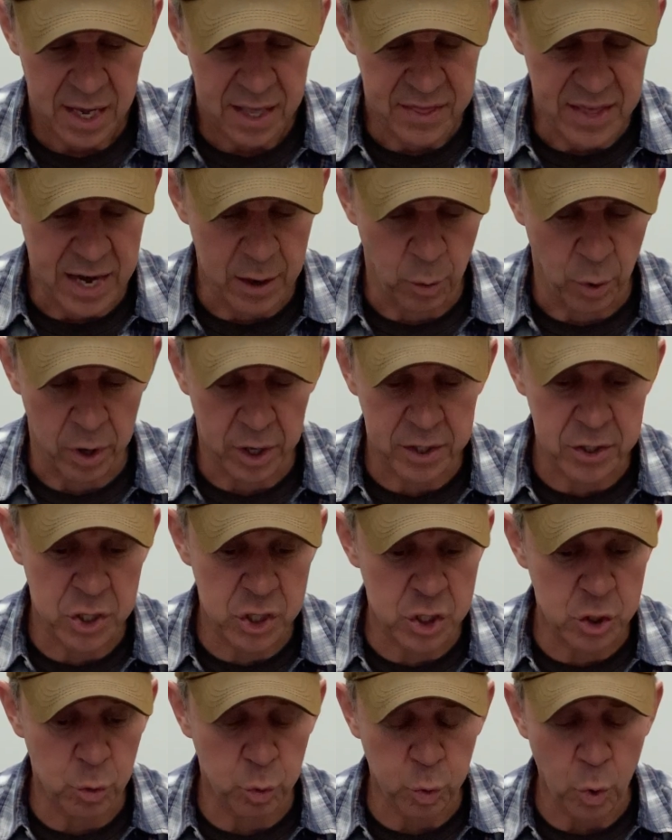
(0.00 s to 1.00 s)
They were
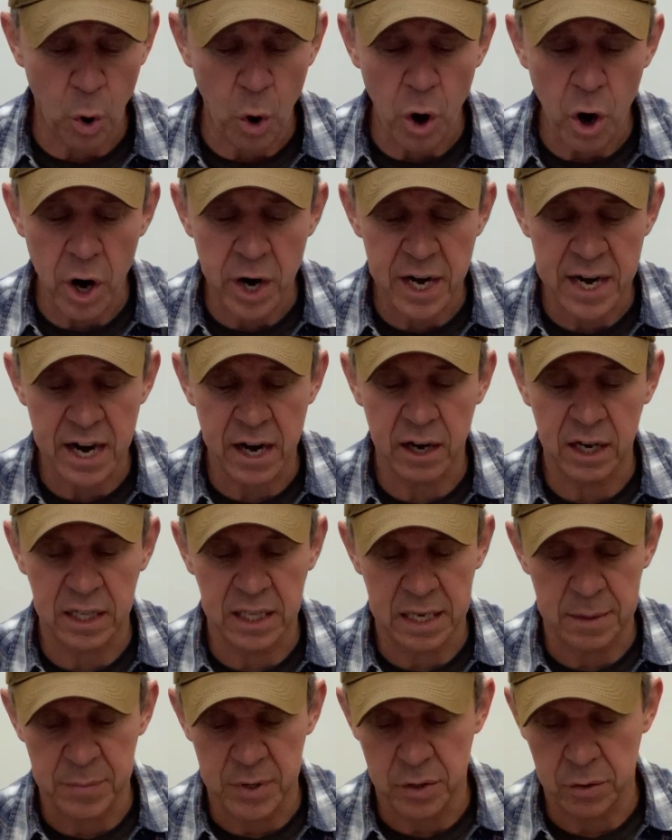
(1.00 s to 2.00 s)

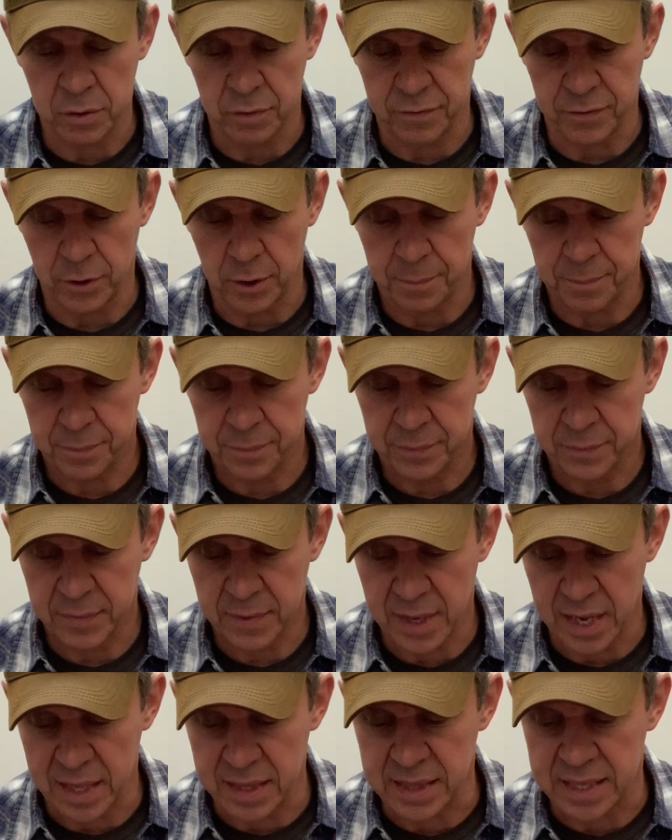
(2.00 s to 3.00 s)
extraordinarily beautiful,
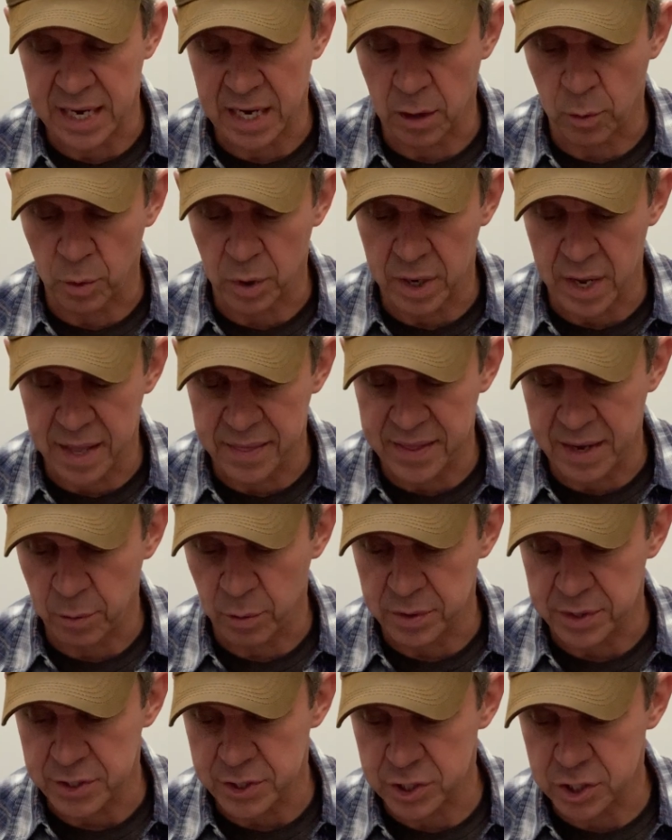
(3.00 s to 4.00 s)
and they
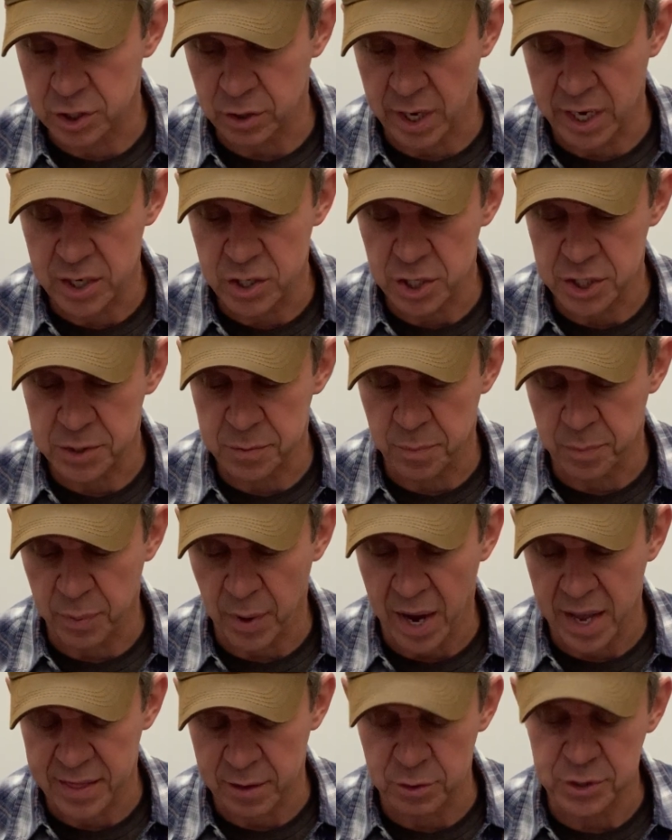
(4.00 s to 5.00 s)
were the strangest
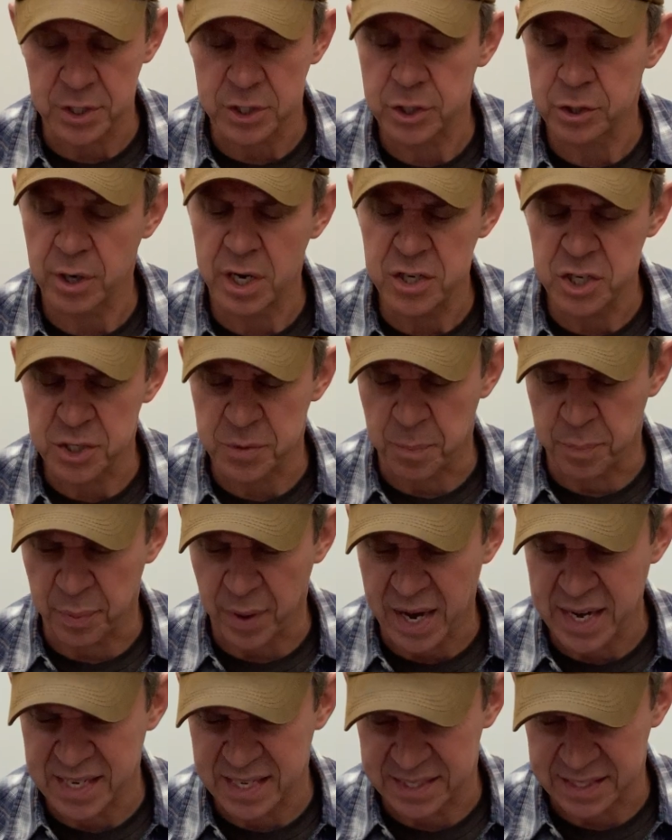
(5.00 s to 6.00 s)
bright. There was a strangest
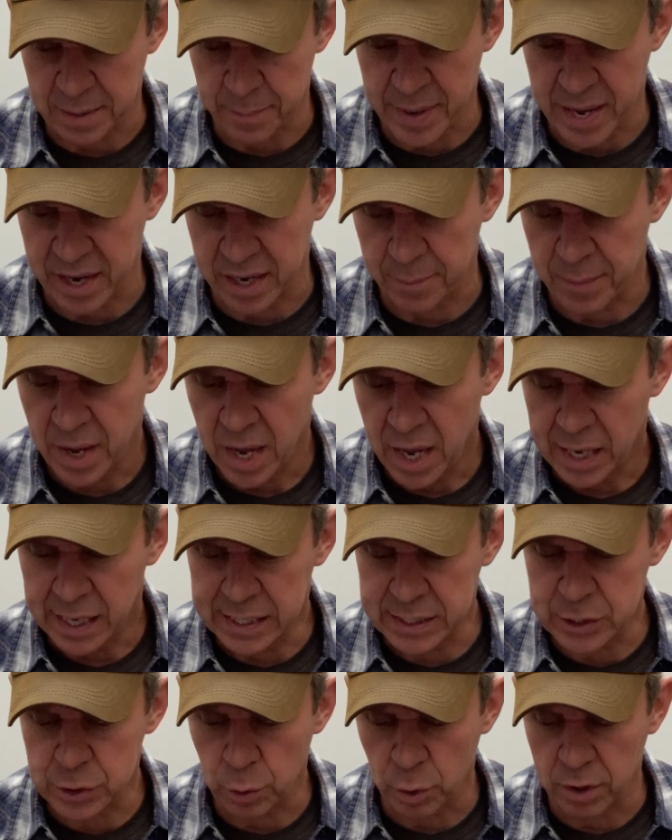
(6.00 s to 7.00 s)
brightness about them,
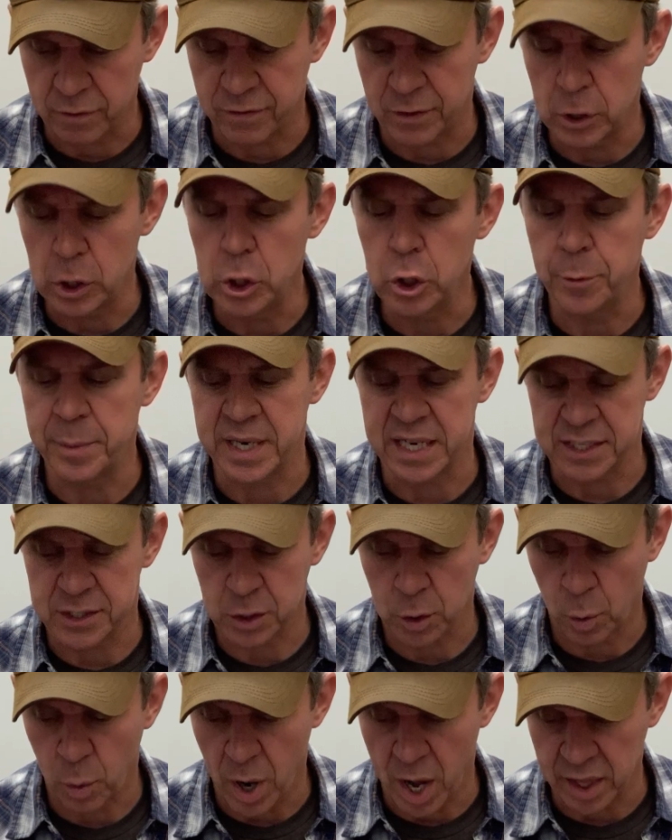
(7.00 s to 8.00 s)
a sort of luminous
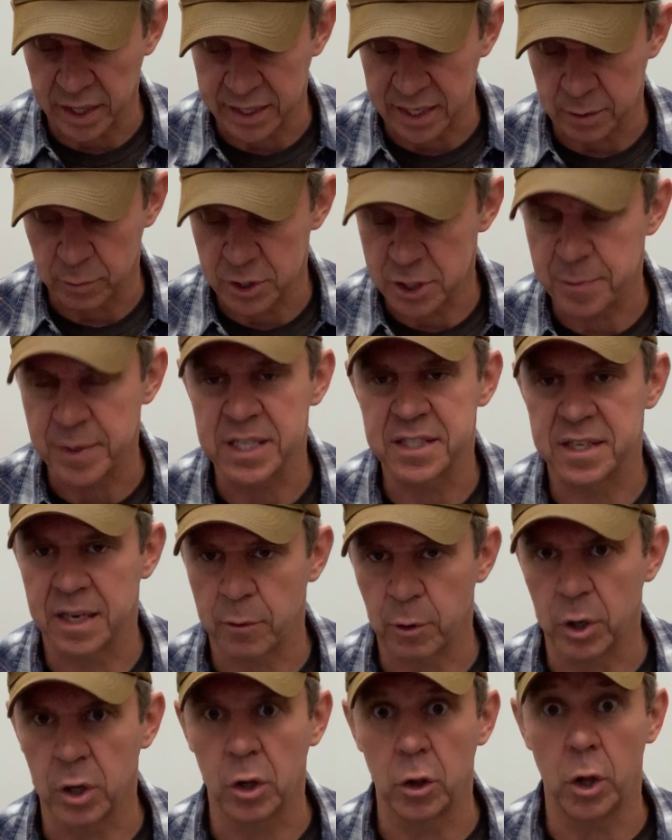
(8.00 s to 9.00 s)
quality, which means they
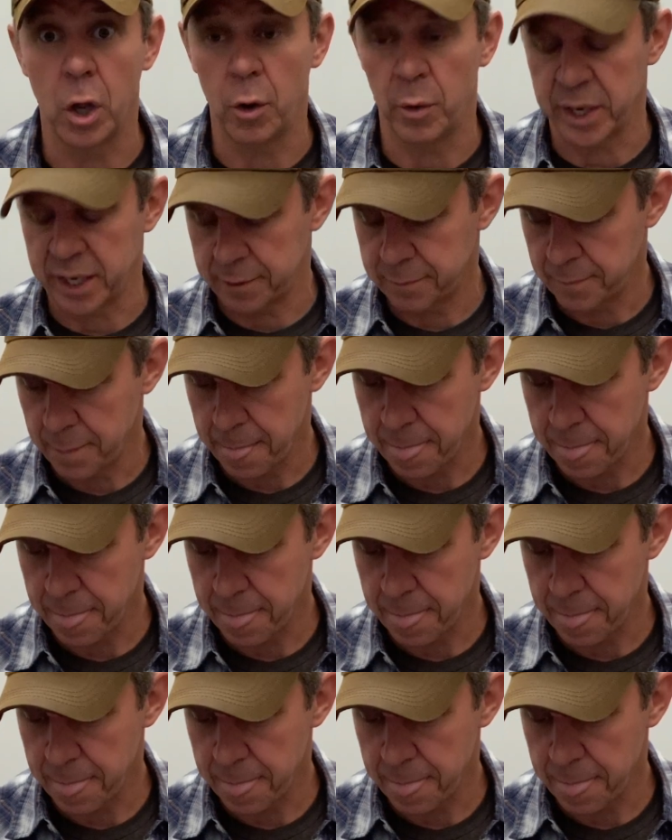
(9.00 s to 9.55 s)
were glowing.